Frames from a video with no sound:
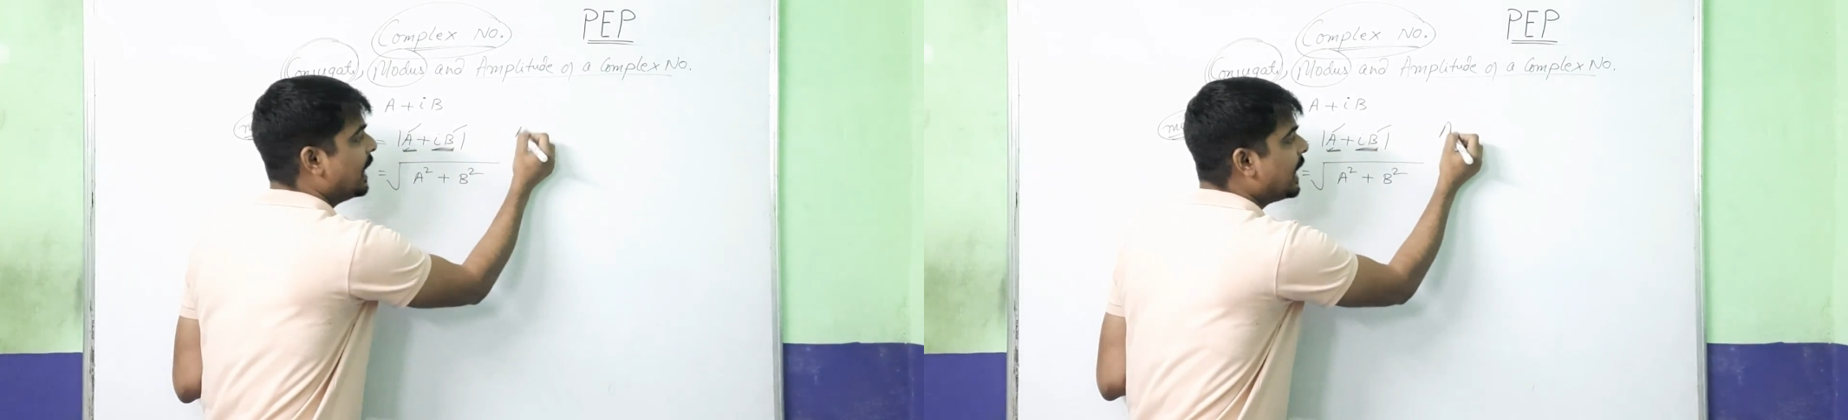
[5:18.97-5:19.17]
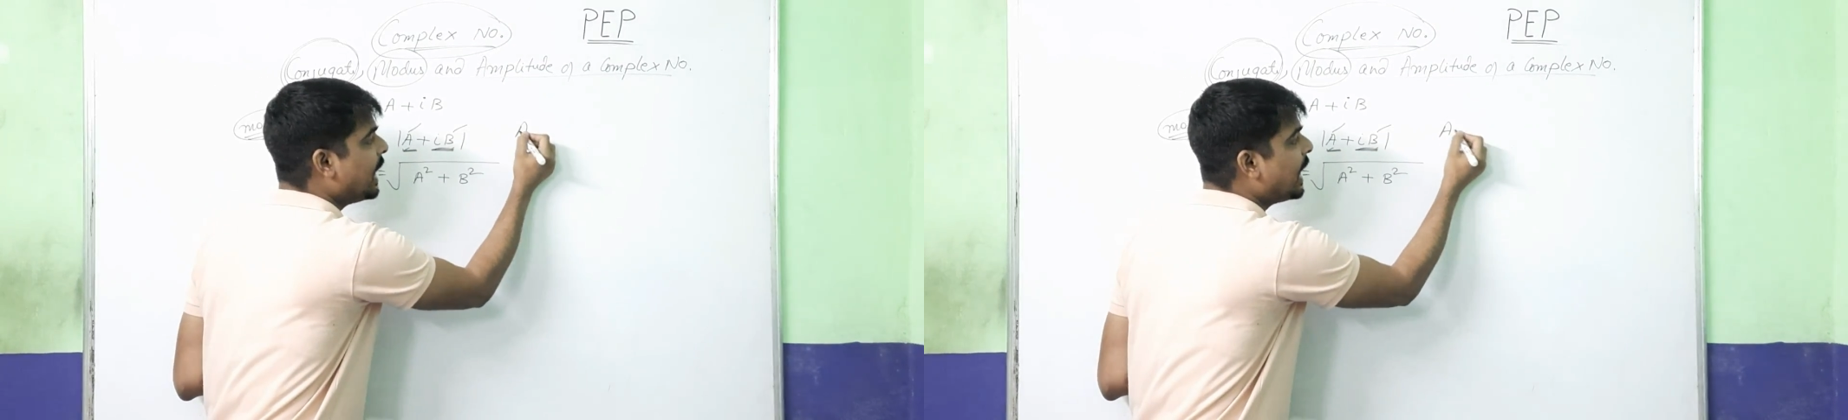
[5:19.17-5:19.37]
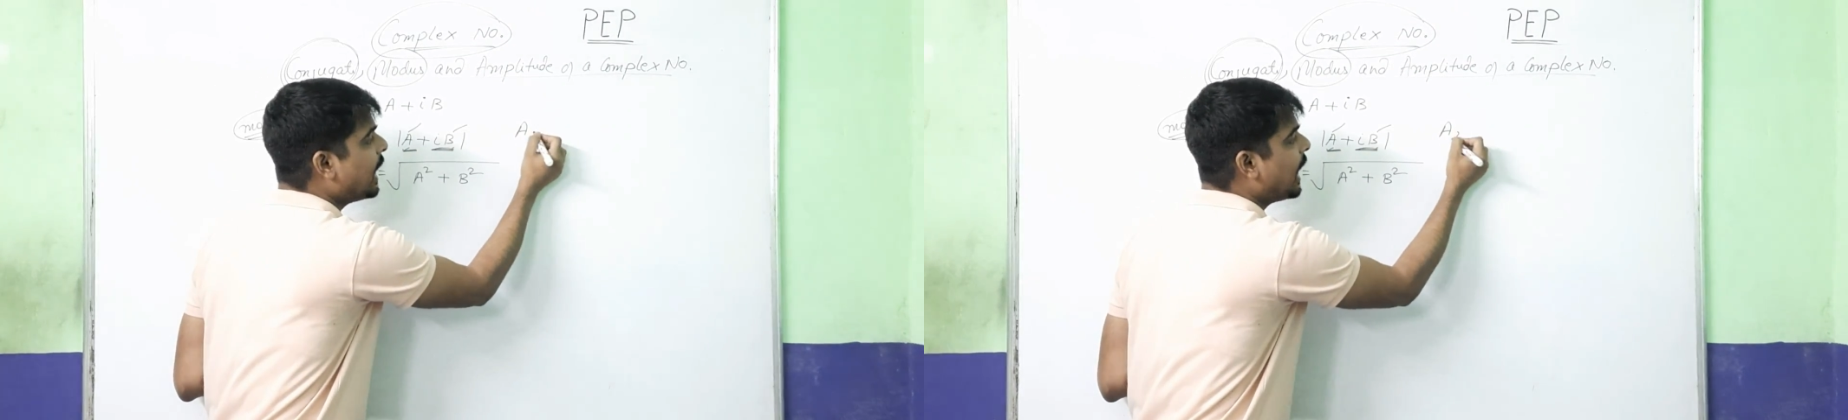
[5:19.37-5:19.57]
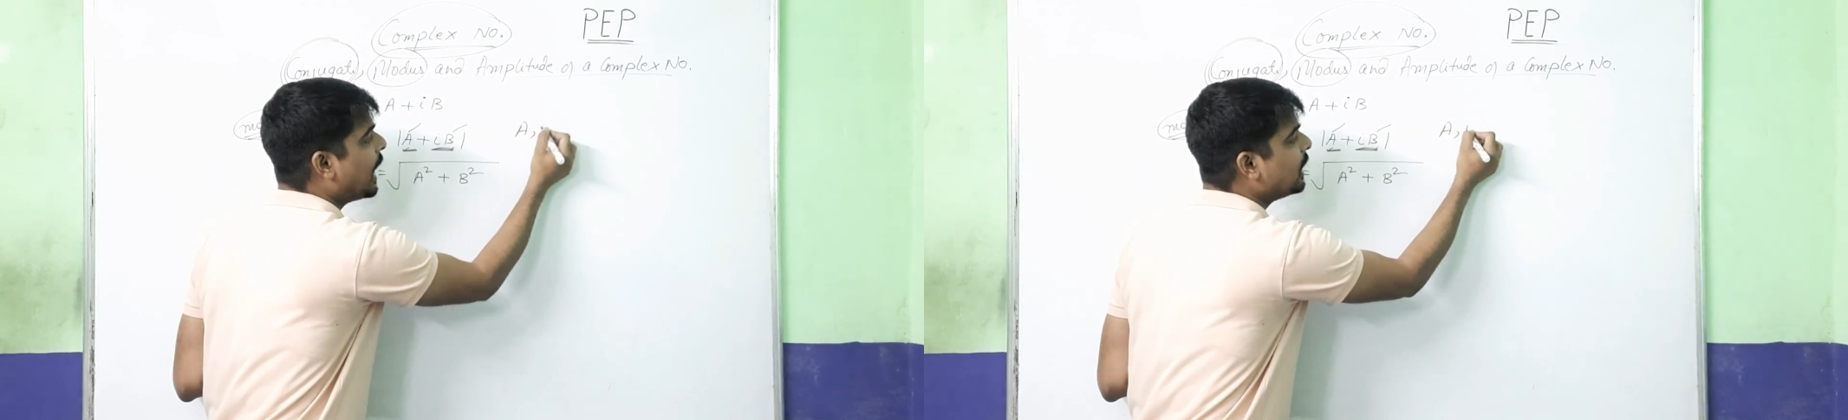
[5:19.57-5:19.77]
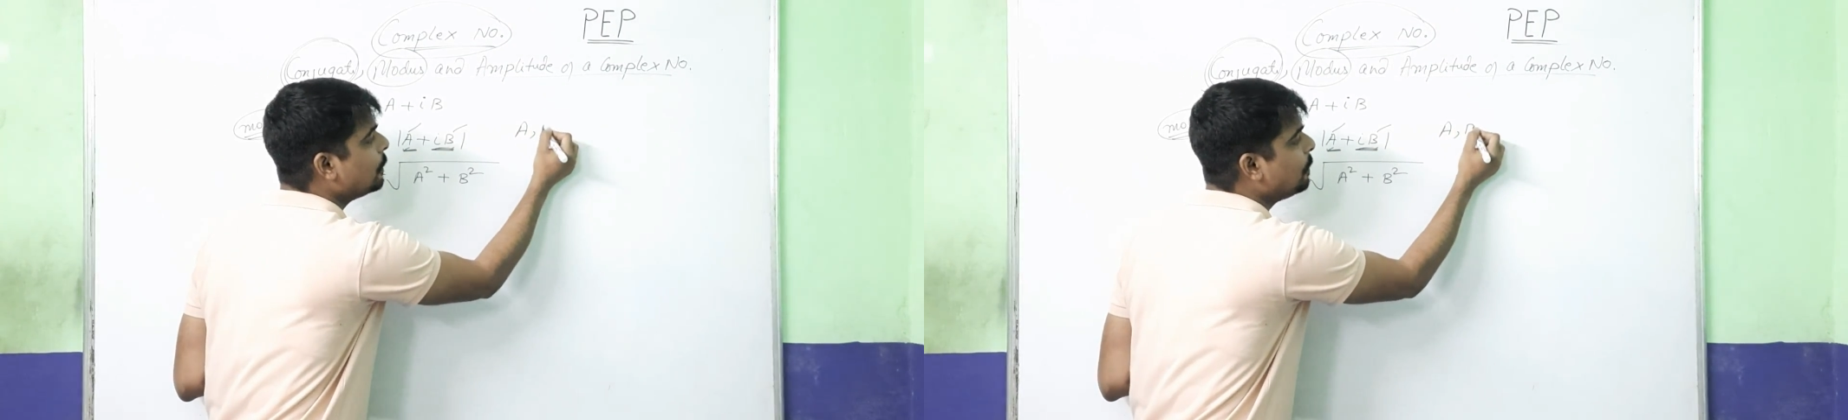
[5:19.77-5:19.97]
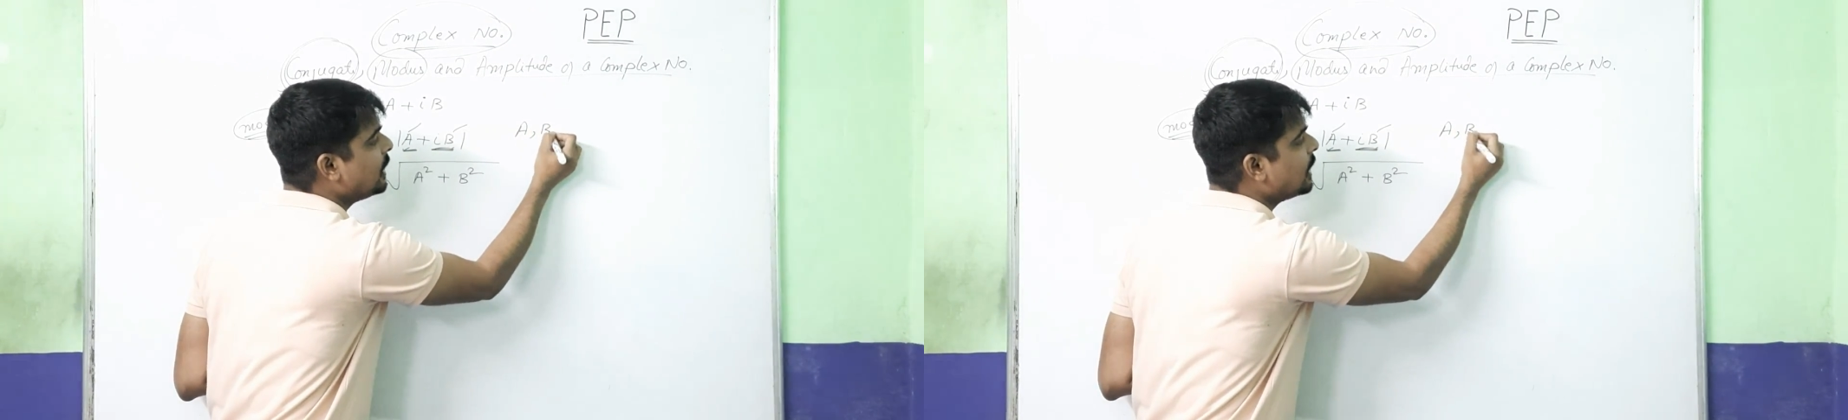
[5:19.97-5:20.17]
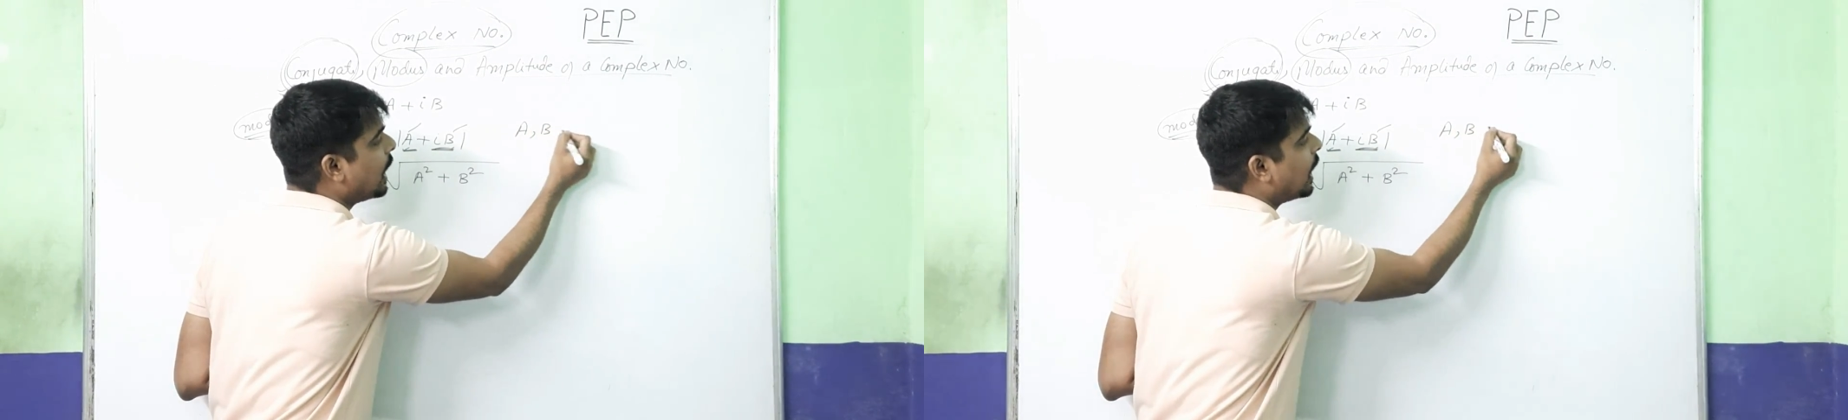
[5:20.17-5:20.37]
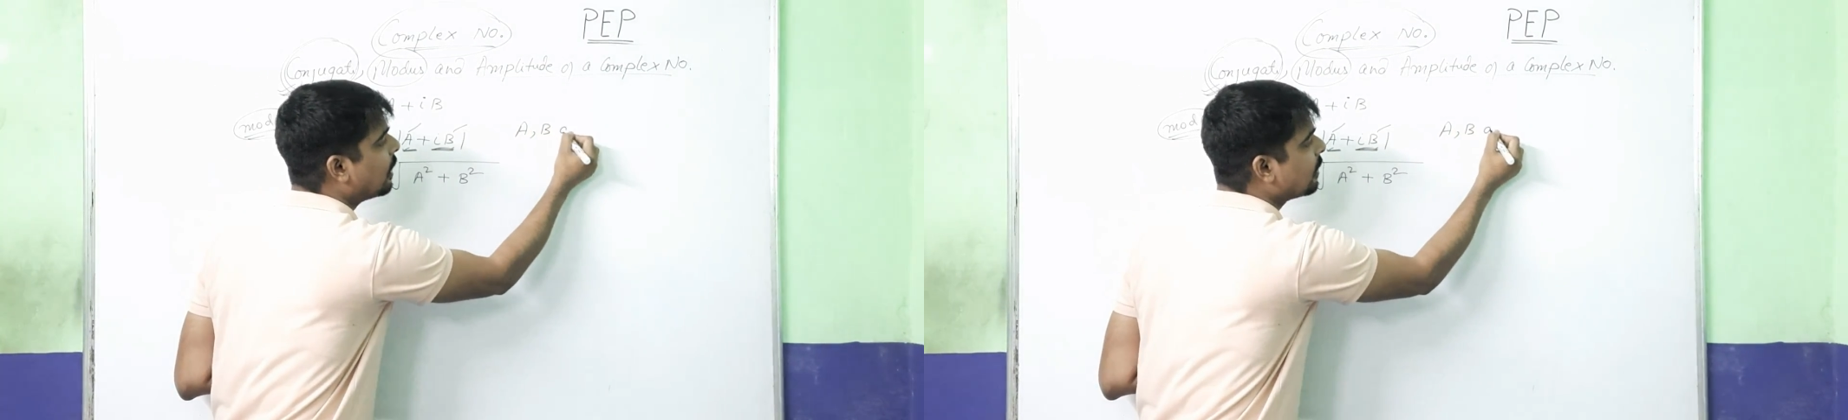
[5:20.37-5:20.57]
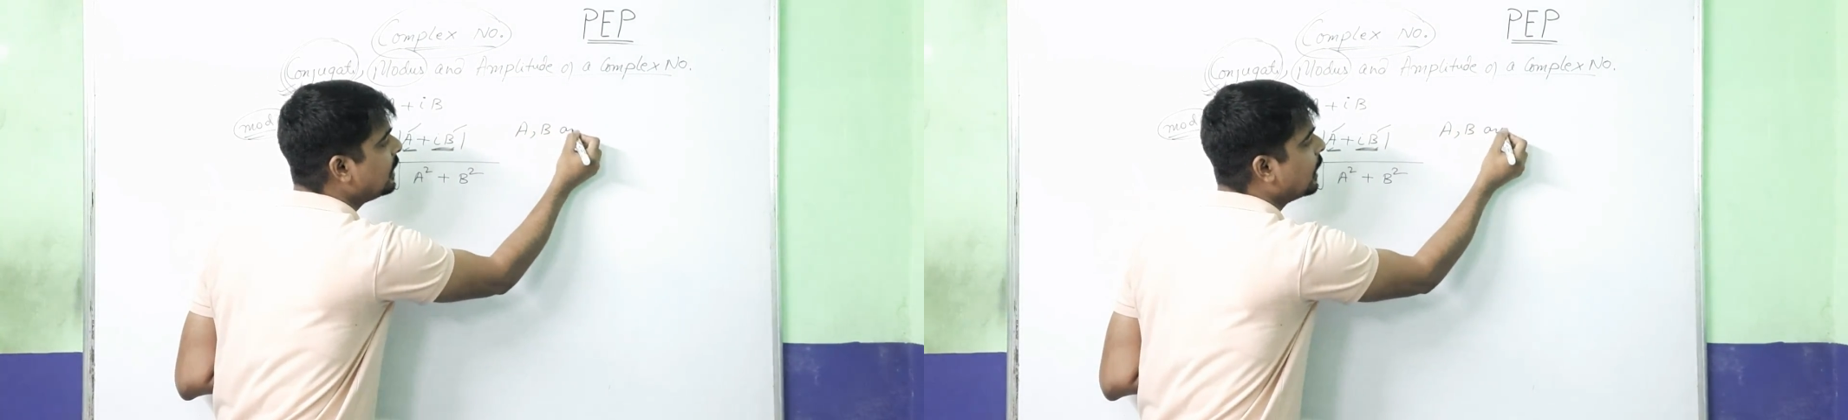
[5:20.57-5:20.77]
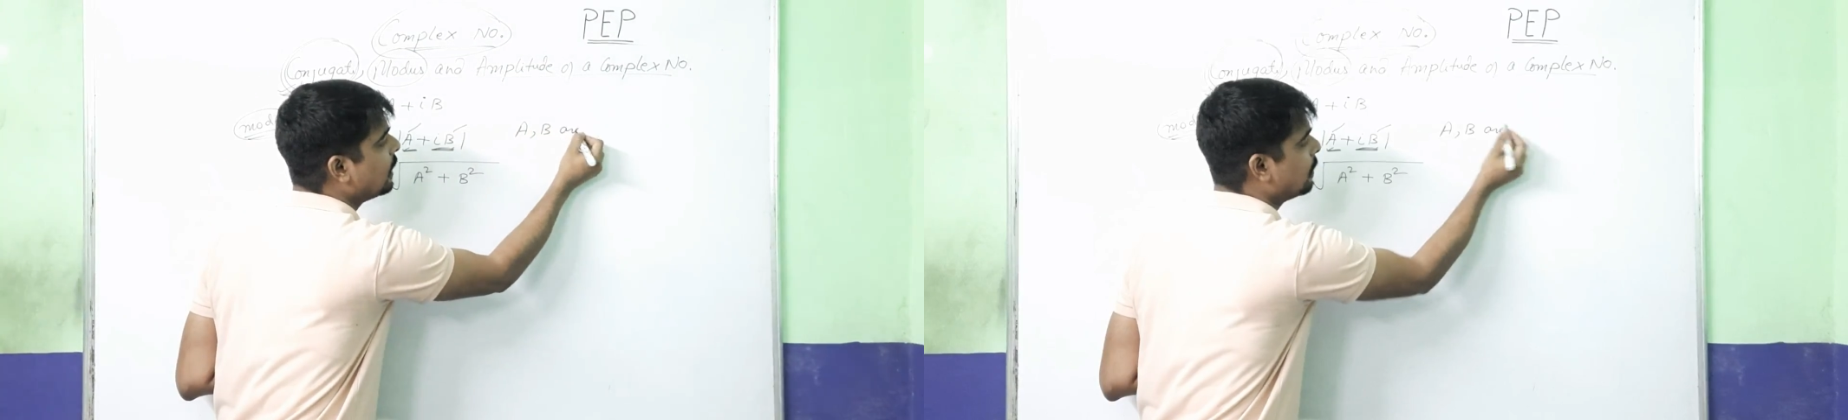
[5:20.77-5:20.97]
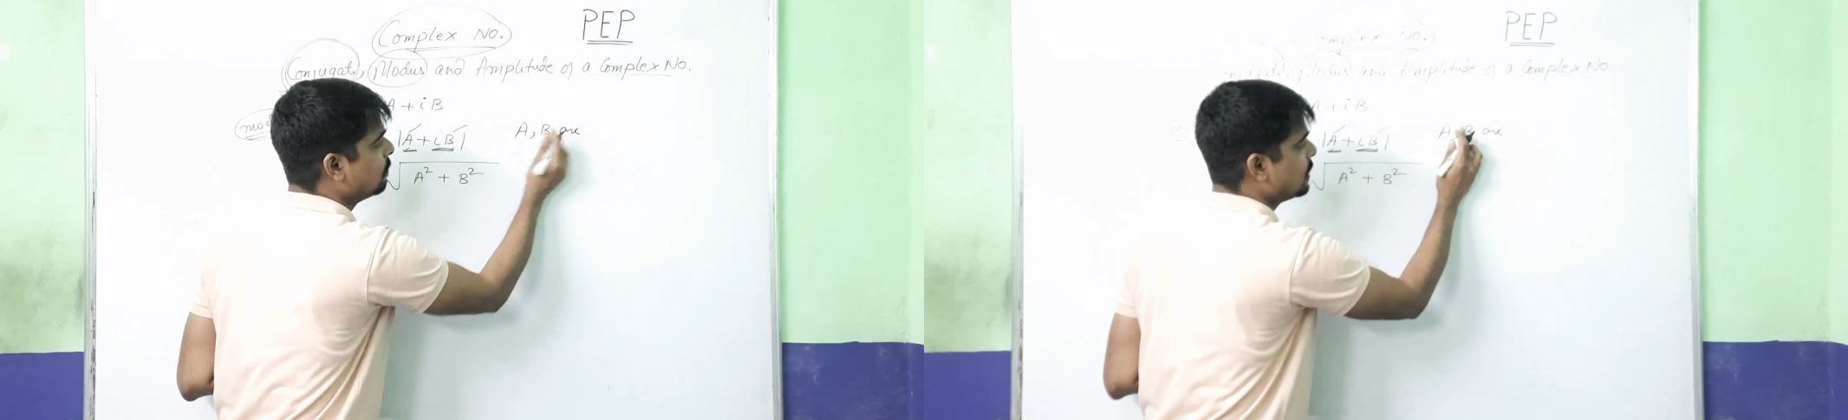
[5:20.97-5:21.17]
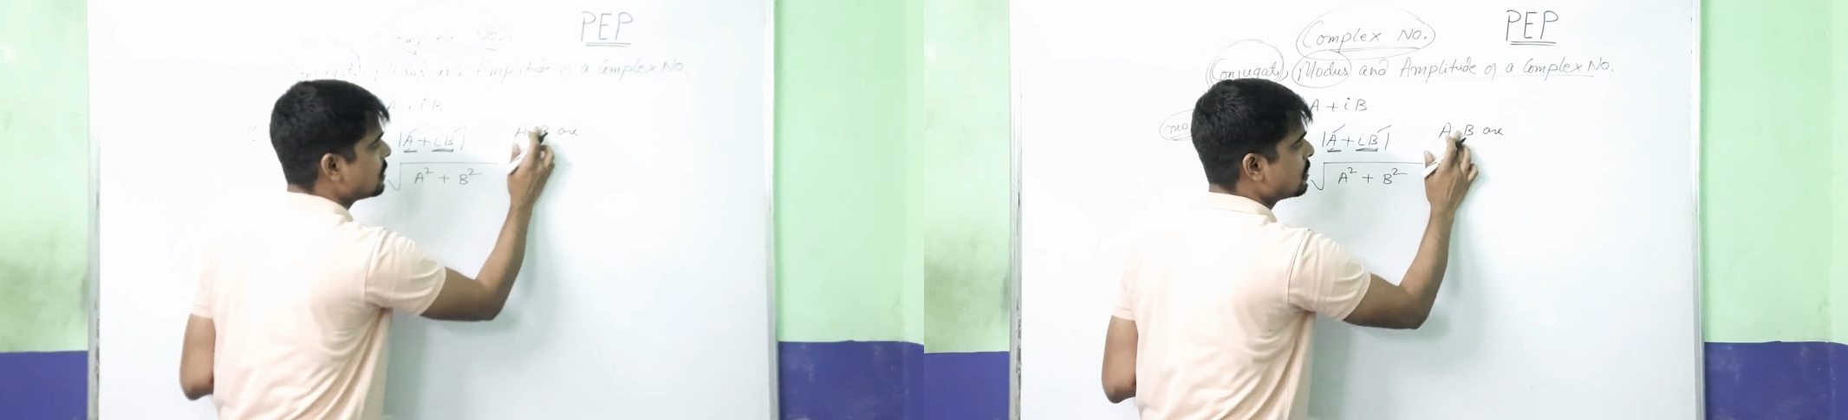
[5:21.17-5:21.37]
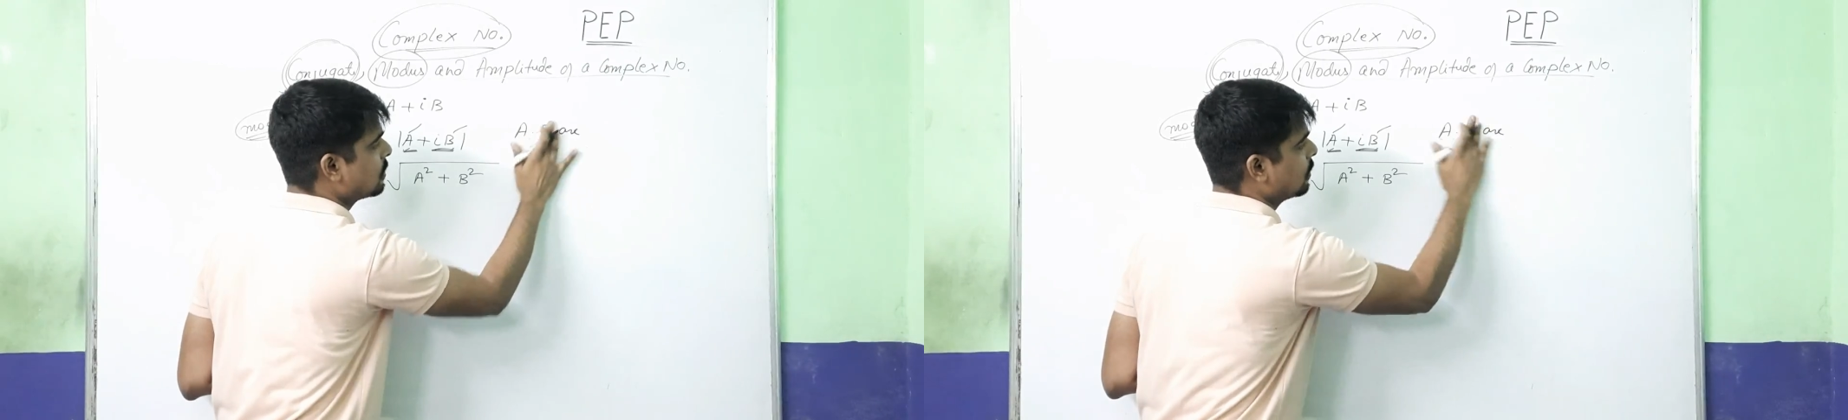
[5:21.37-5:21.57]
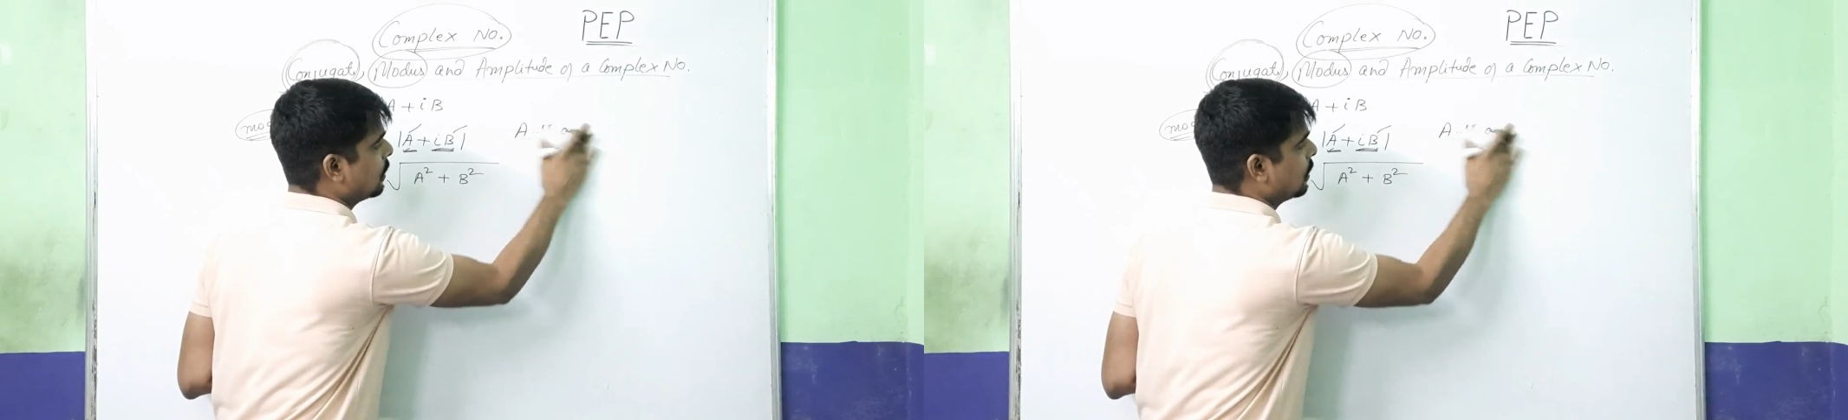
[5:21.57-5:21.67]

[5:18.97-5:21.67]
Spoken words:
A and B are real numbers.